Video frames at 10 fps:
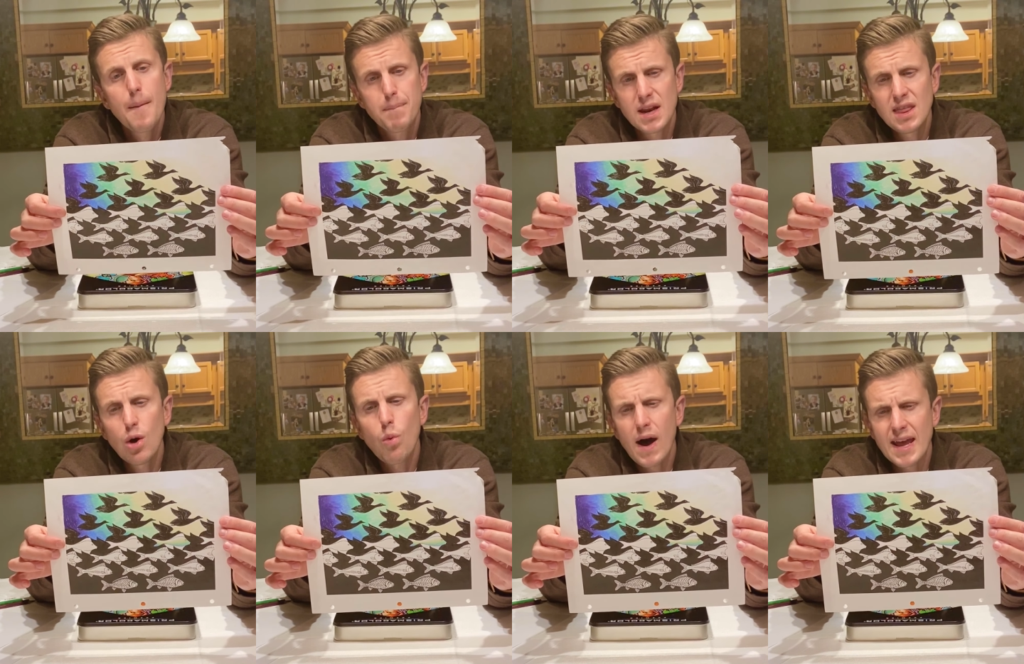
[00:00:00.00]
But in the
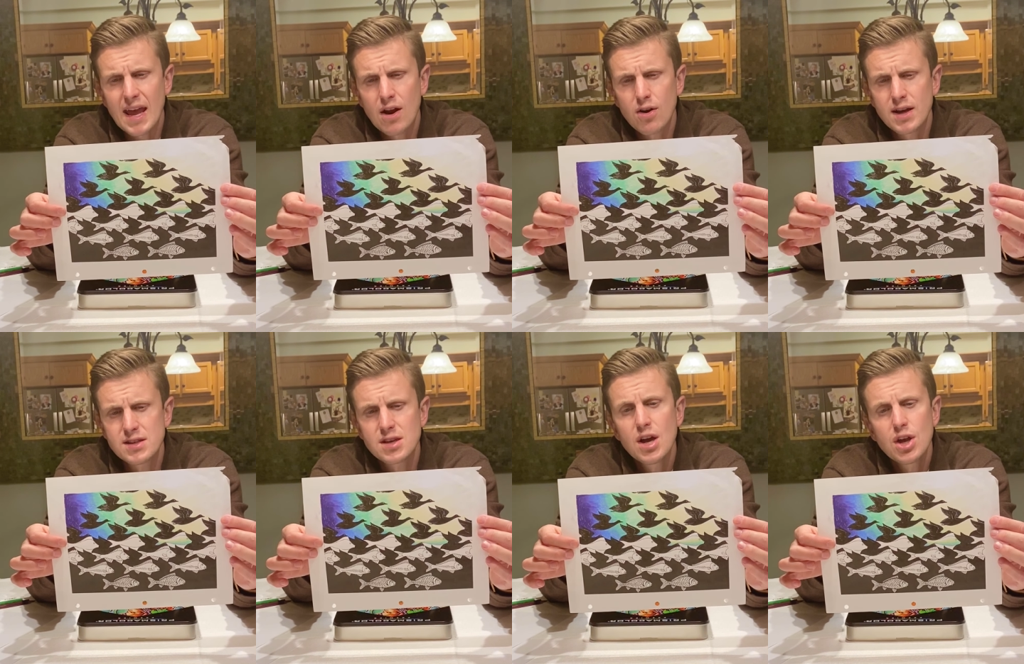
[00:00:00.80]
white
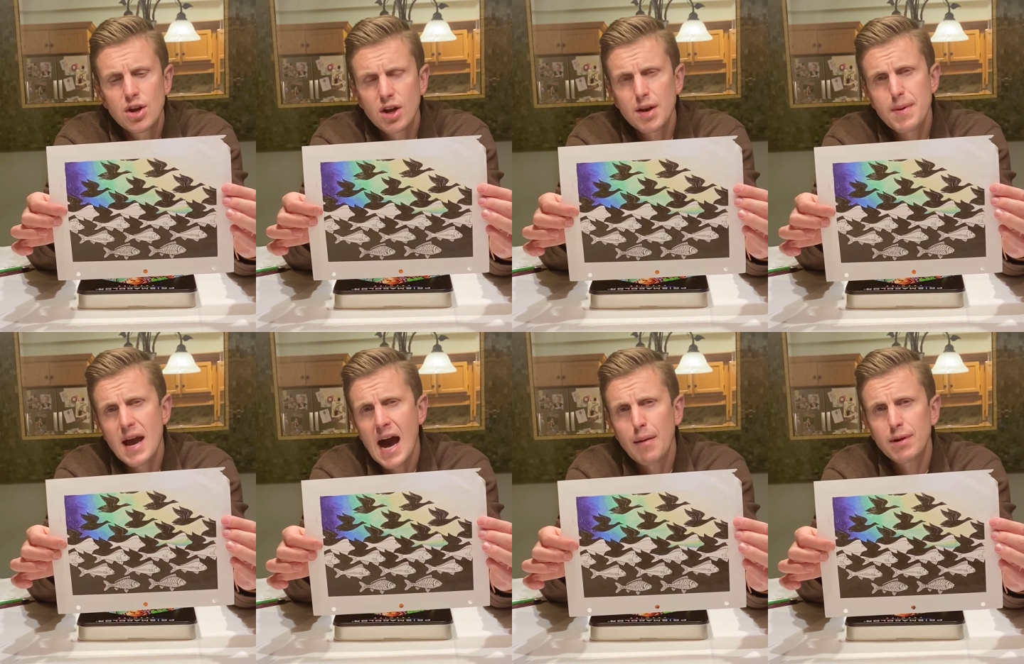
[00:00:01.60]
areas, you're going to be
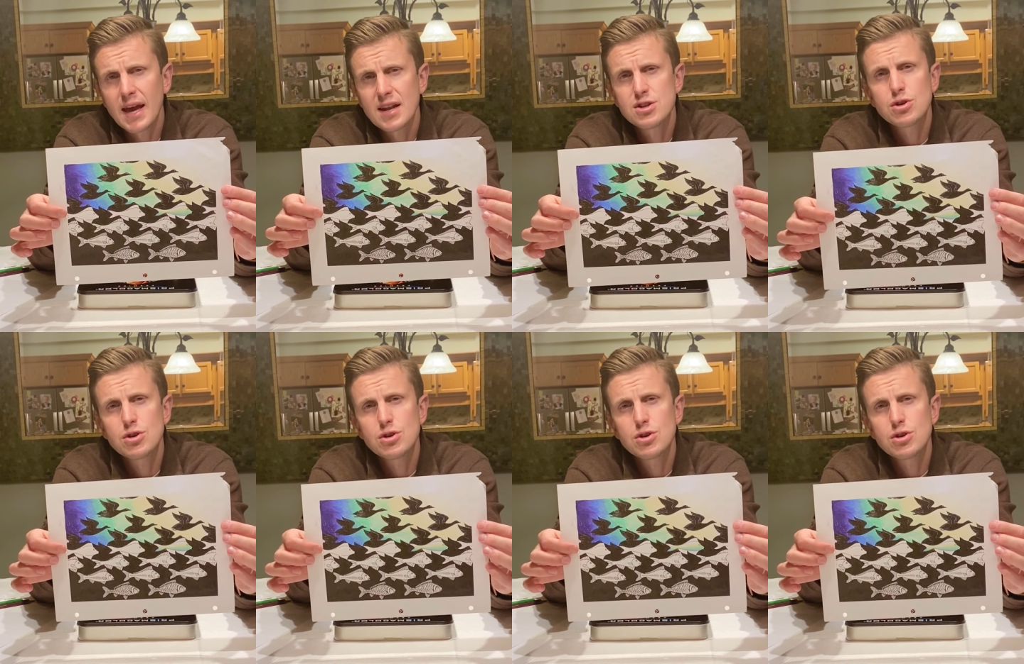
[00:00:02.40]
obligated